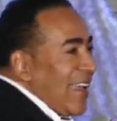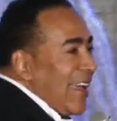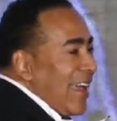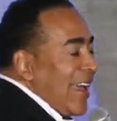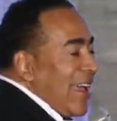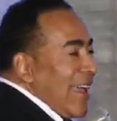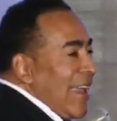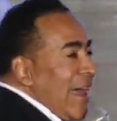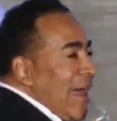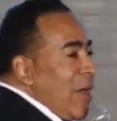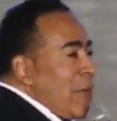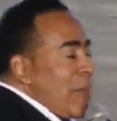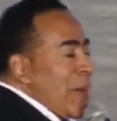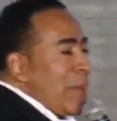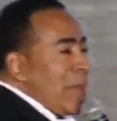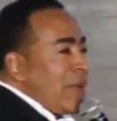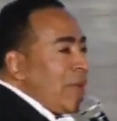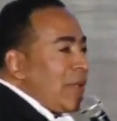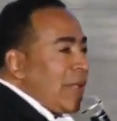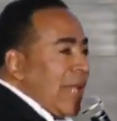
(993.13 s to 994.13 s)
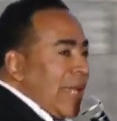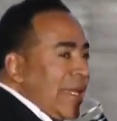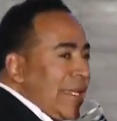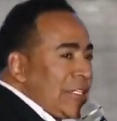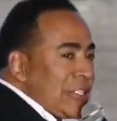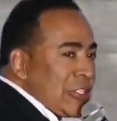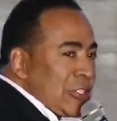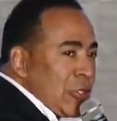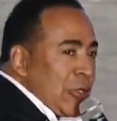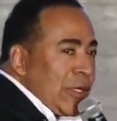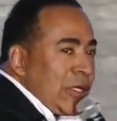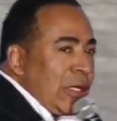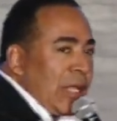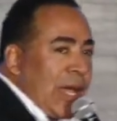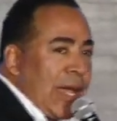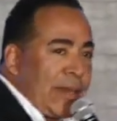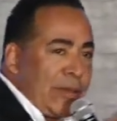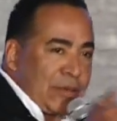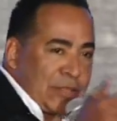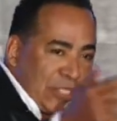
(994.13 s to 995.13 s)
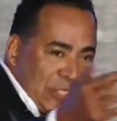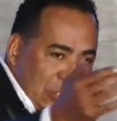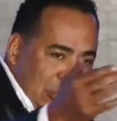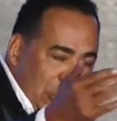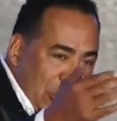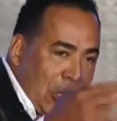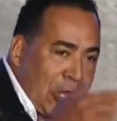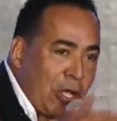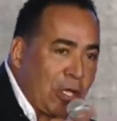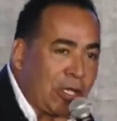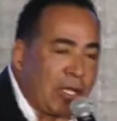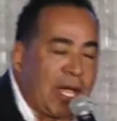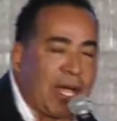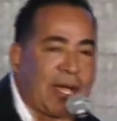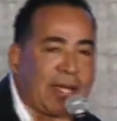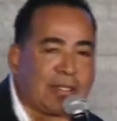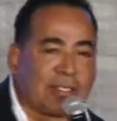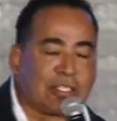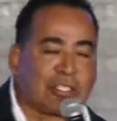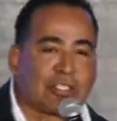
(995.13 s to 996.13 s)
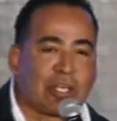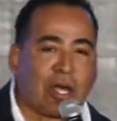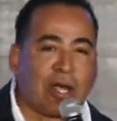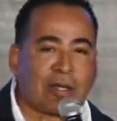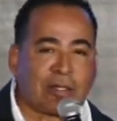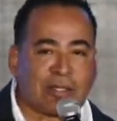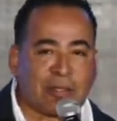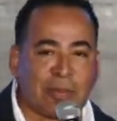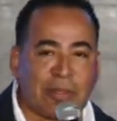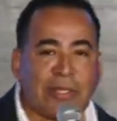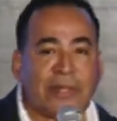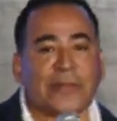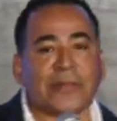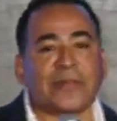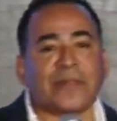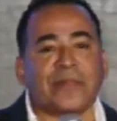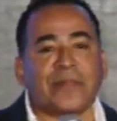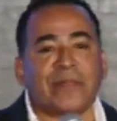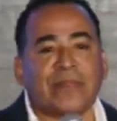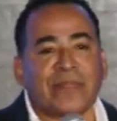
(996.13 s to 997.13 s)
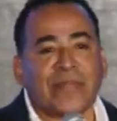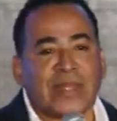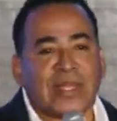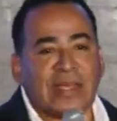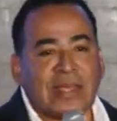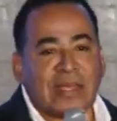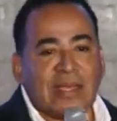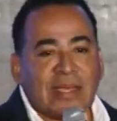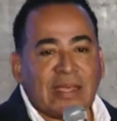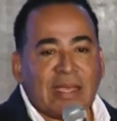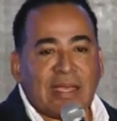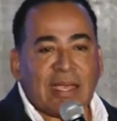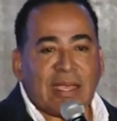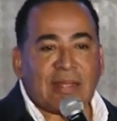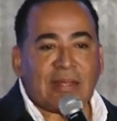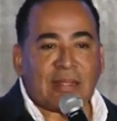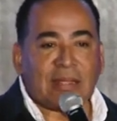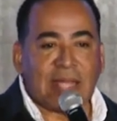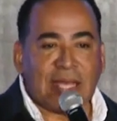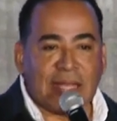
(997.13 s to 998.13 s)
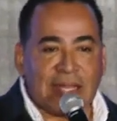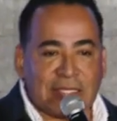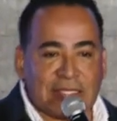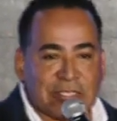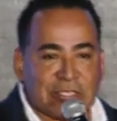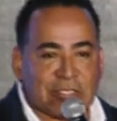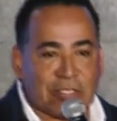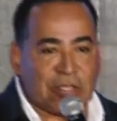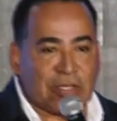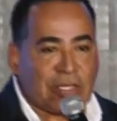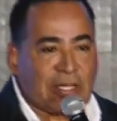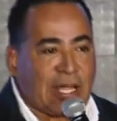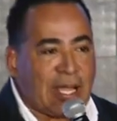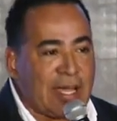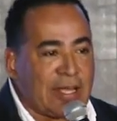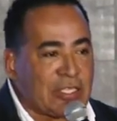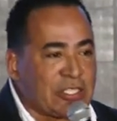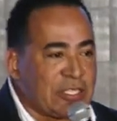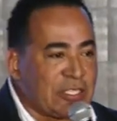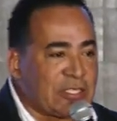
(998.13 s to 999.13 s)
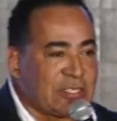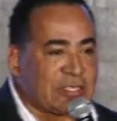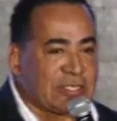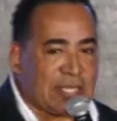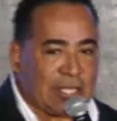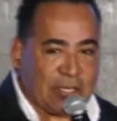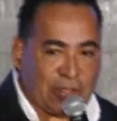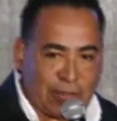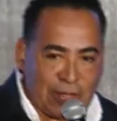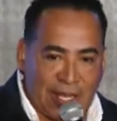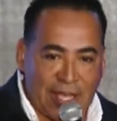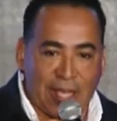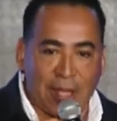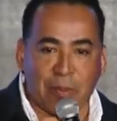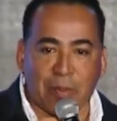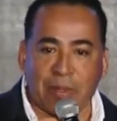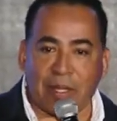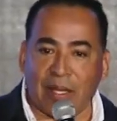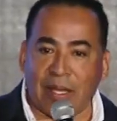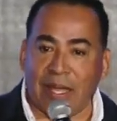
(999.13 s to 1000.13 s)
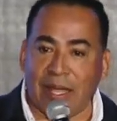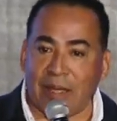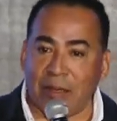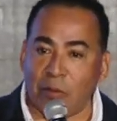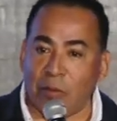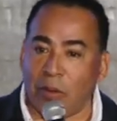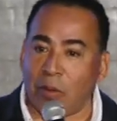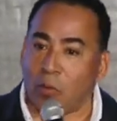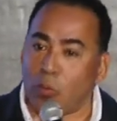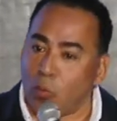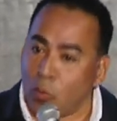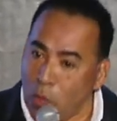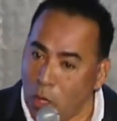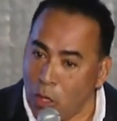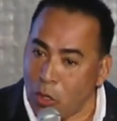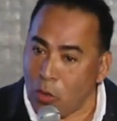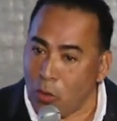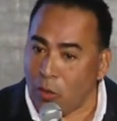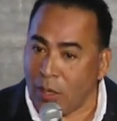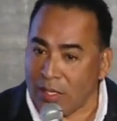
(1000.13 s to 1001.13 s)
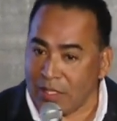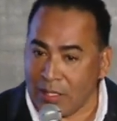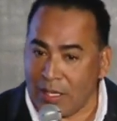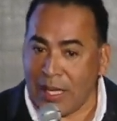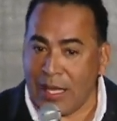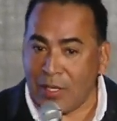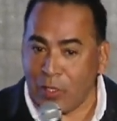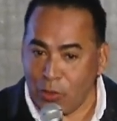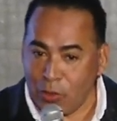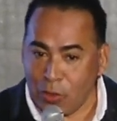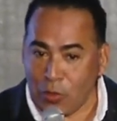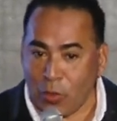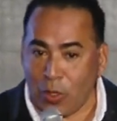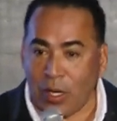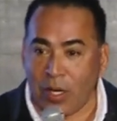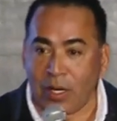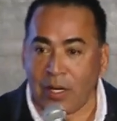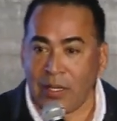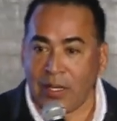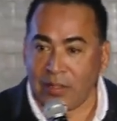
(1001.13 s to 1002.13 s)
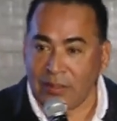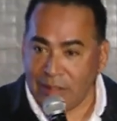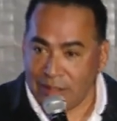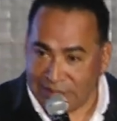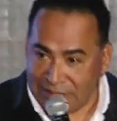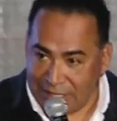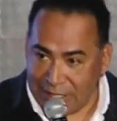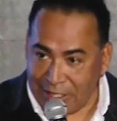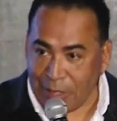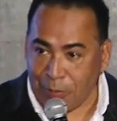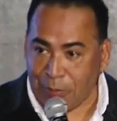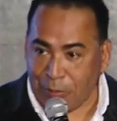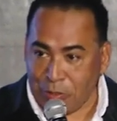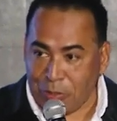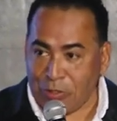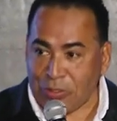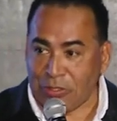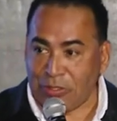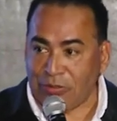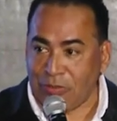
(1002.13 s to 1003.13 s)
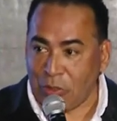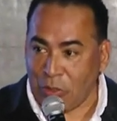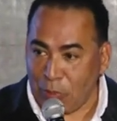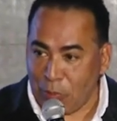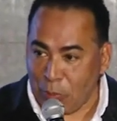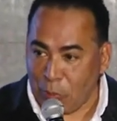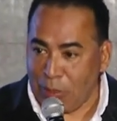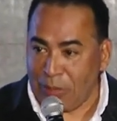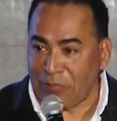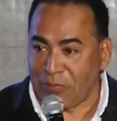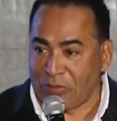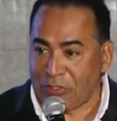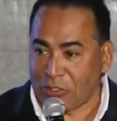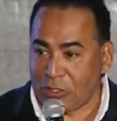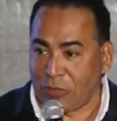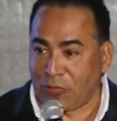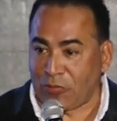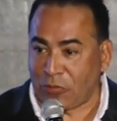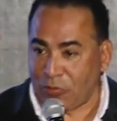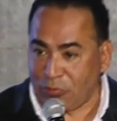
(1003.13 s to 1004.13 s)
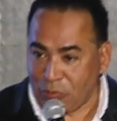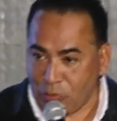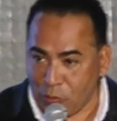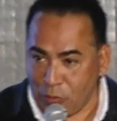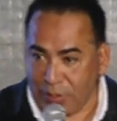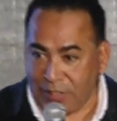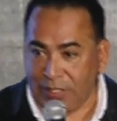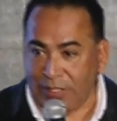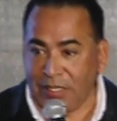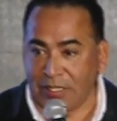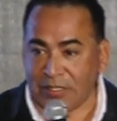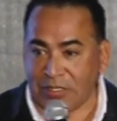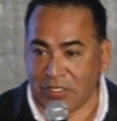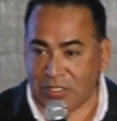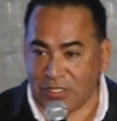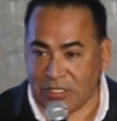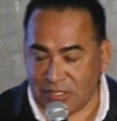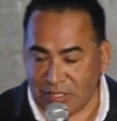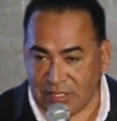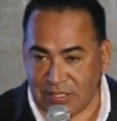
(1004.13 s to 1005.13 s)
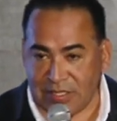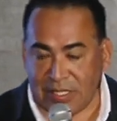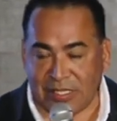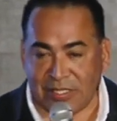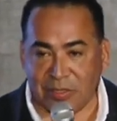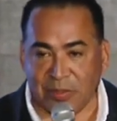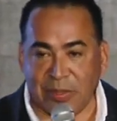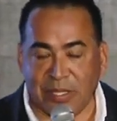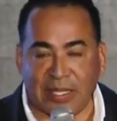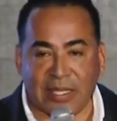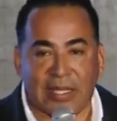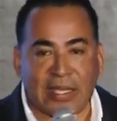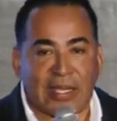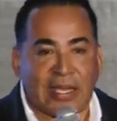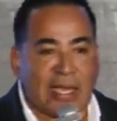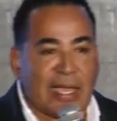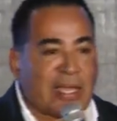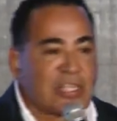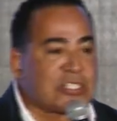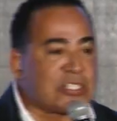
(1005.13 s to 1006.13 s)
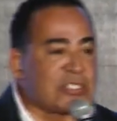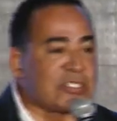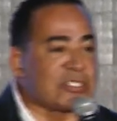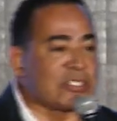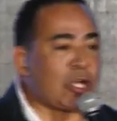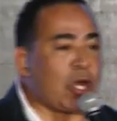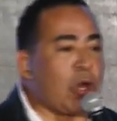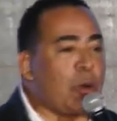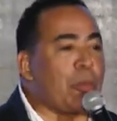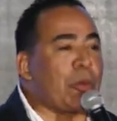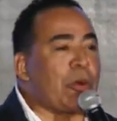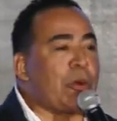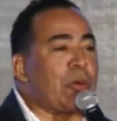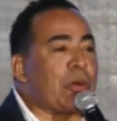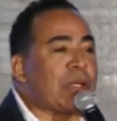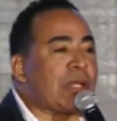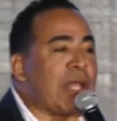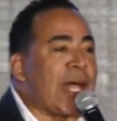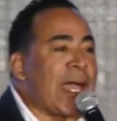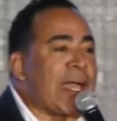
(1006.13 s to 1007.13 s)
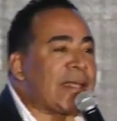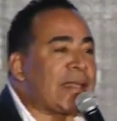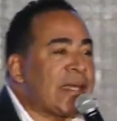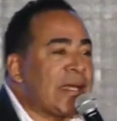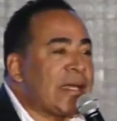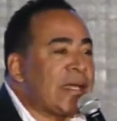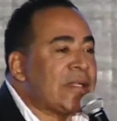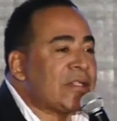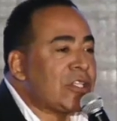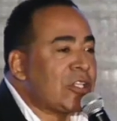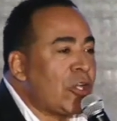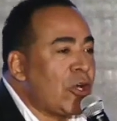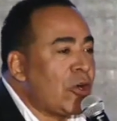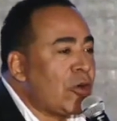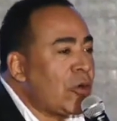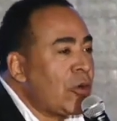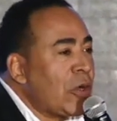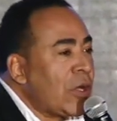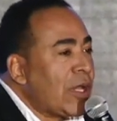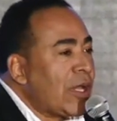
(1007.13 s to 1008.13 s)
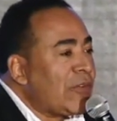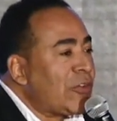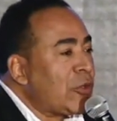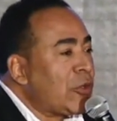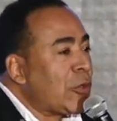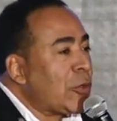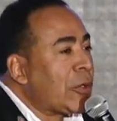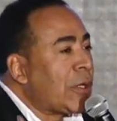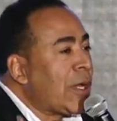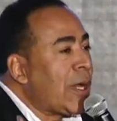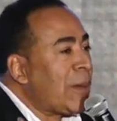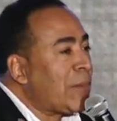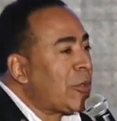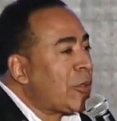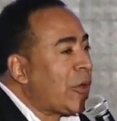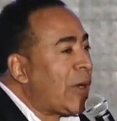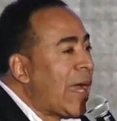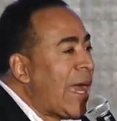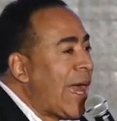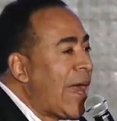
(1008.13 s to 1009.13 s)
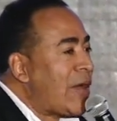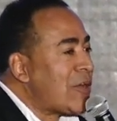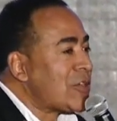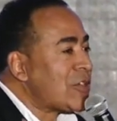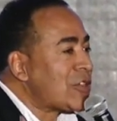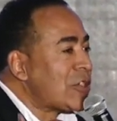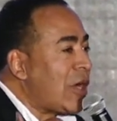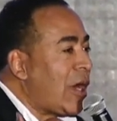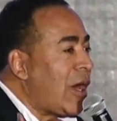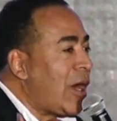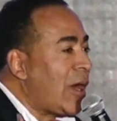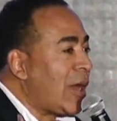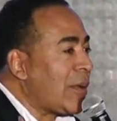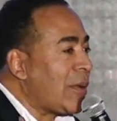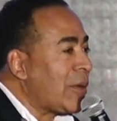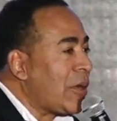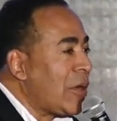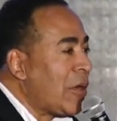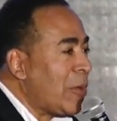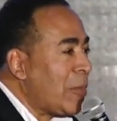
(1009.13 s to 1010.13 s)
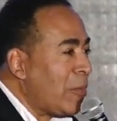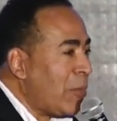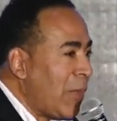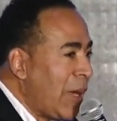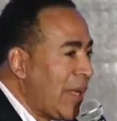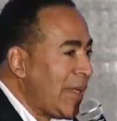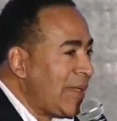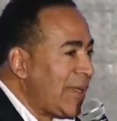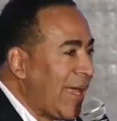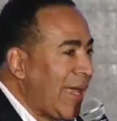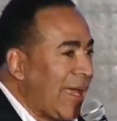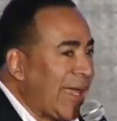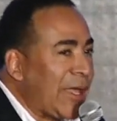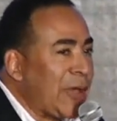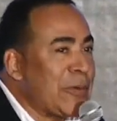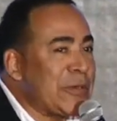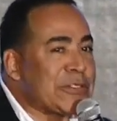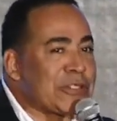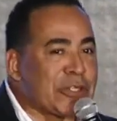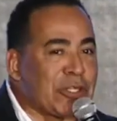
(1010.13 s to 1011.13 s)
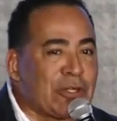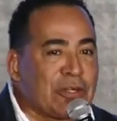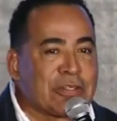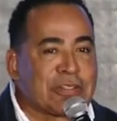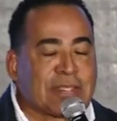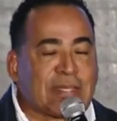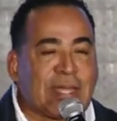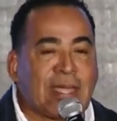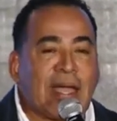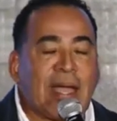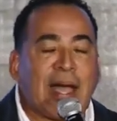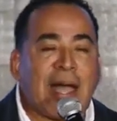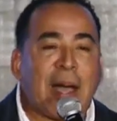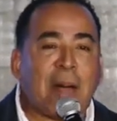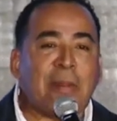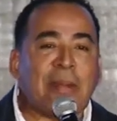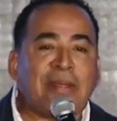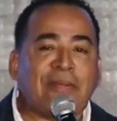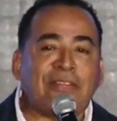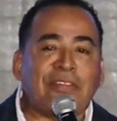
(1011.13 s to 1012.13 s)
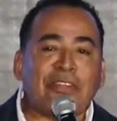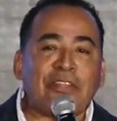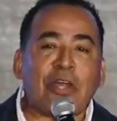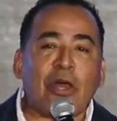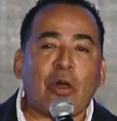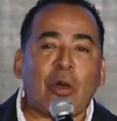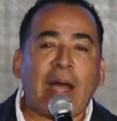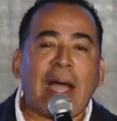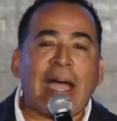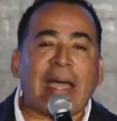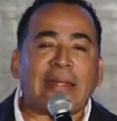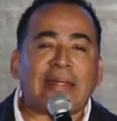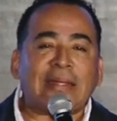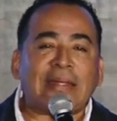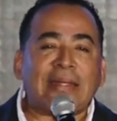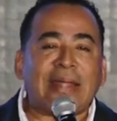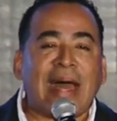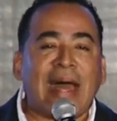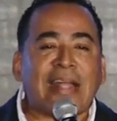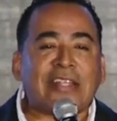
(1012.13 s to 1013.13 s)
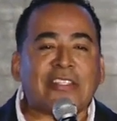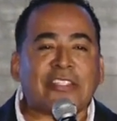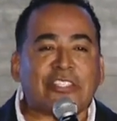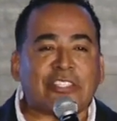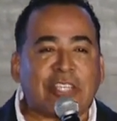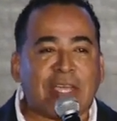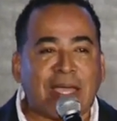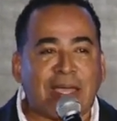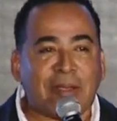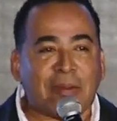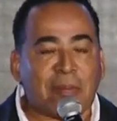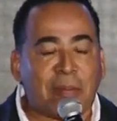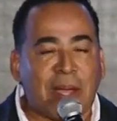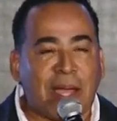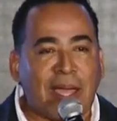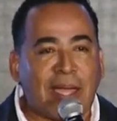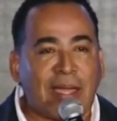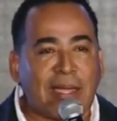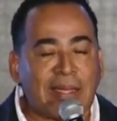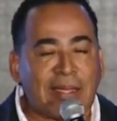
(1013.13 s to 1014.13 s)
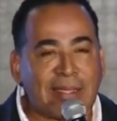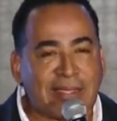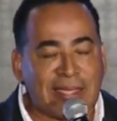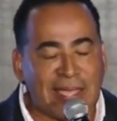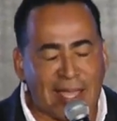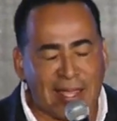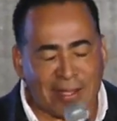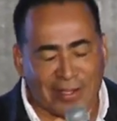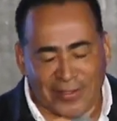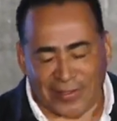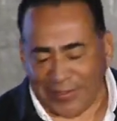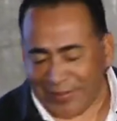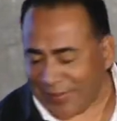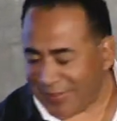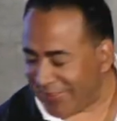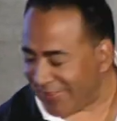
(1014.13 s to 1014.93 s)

And I remember the lady stood in line. There was this long line to talk to me, and the lady stood in line. She said her name, and I went, whoa, I know you are, the executive producer of the Oprah Winfrey Show for over 20 years. And she says, that's me. And she says, Oprah would like to know if you could come to her house on Monday. It was Thursday. How many of you know I did not check my calendar?